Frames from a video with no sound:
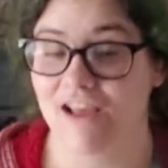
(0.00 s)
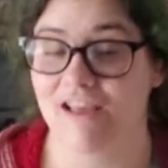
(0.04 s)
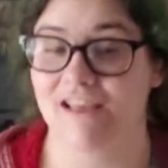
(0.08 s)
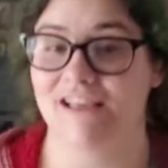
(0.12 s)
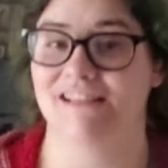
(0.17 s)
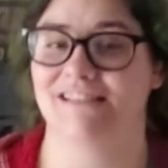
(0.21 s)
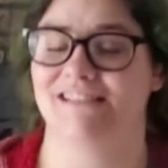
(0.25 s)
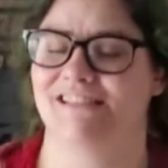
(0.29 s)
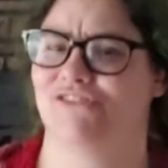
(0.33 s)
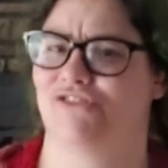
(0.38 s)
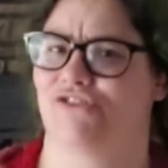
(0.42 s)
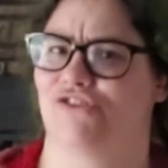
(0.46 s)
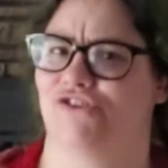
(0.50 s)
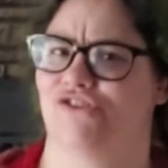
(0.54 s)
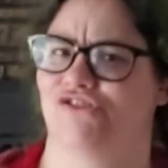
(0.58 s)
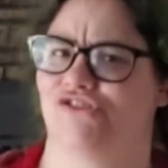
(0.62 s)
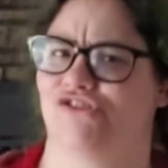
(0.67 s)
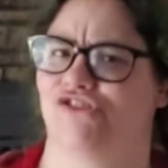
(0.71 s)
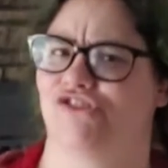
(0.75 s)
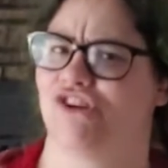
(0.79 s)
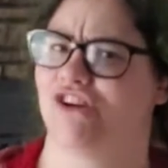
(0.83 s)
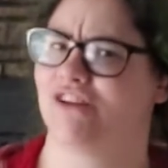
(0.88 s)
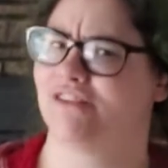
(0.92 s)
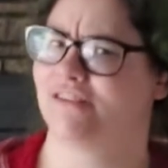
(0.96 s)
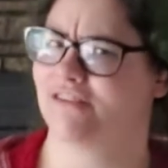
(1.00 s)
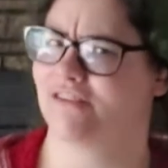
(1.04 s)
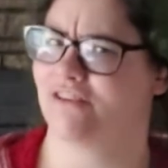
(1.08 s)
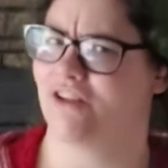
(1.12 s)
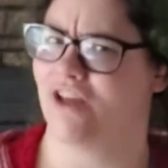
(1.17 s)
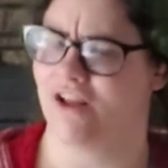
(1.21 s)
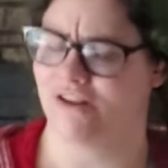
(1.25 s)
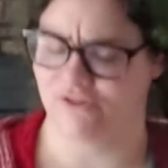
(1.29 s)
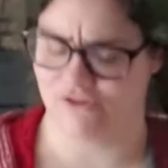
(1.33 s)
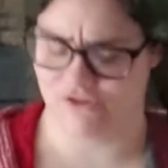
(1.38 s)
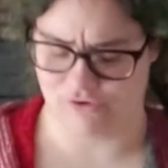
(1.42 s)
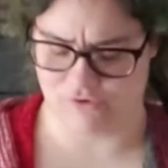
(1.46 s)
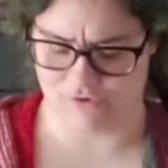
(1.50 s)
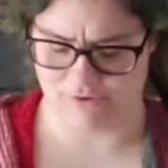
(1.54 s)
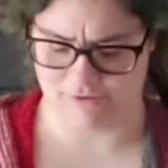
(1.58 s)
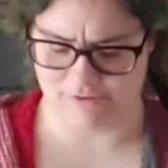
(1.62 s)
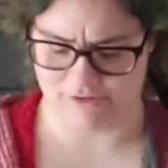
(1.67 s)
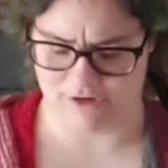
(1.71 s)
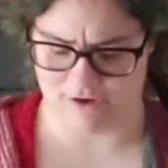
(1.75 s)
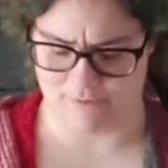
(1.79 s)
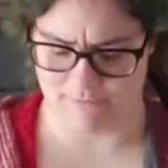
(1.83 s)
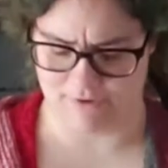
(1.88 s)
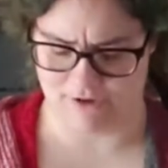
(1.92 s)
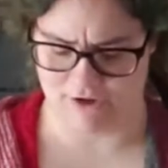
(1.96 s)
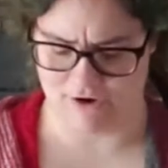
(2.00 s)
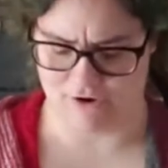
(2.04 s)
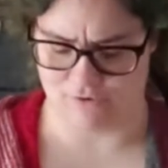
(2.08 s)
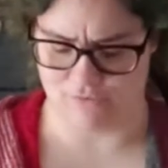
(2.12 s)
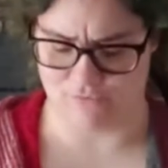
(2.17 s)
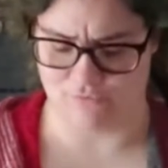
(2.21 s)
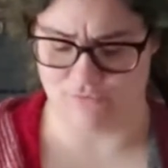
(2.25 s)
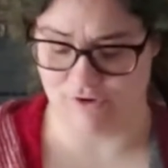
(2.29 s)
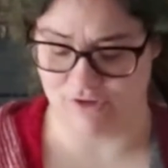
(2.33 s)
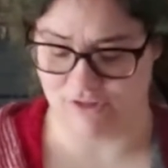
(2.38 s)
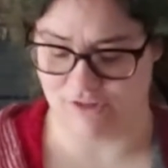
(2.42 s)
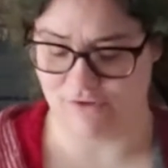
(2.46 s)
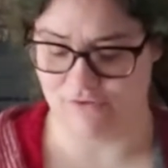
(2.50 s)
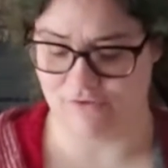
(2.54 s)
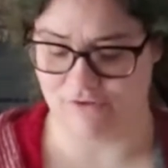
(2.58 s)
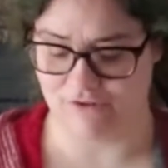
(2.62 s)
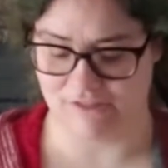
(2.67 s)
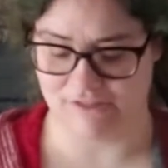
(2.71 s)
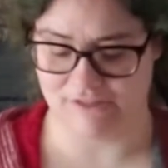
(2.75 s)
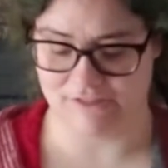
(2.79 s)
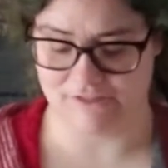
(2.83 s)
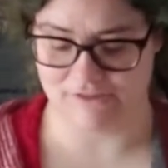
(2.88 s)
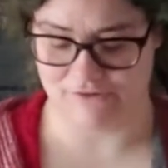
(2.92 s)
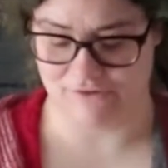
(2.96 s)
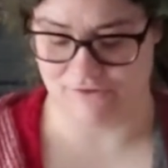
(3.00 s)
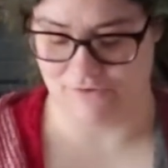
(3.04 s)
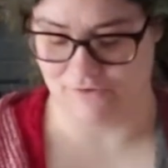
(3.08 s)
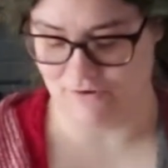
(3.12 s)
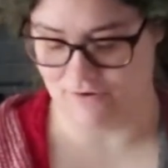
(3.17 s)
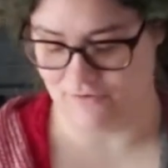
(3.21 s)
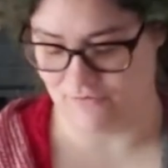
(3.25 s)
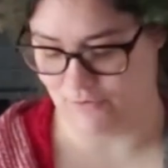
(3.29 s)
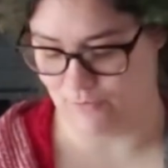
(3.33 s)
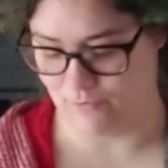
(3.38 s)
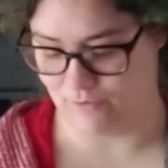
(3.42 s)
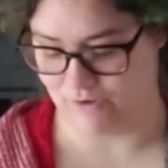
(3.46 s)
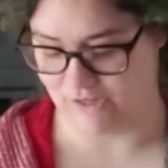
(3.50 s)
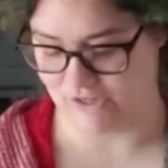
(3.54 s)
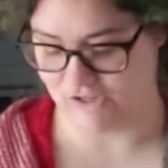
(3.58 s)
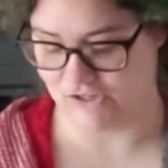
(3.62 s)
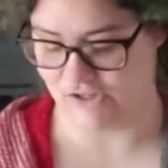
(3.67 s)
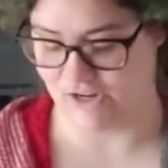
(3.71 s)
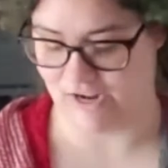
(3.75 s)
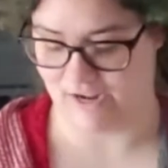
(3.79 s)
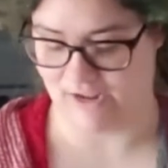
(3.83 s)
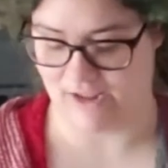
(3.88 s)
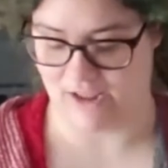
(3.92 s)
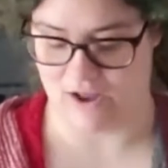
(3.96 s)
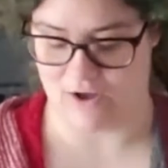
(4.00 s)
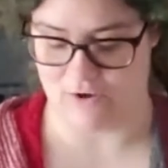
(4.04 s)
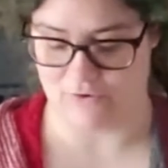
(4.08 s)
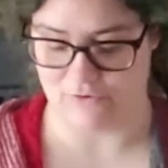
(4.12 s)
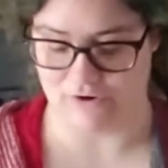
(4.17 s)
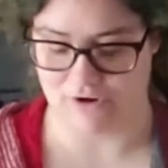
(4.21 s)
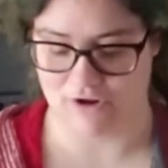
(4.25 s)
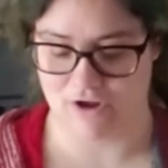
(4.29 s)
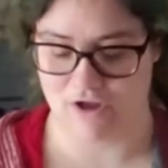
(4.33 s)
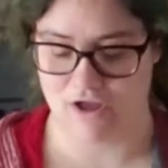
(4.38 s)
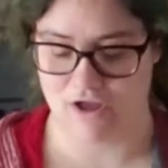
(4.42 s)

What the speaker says: It's either just launched or it's coming here really, really soon if you want to check out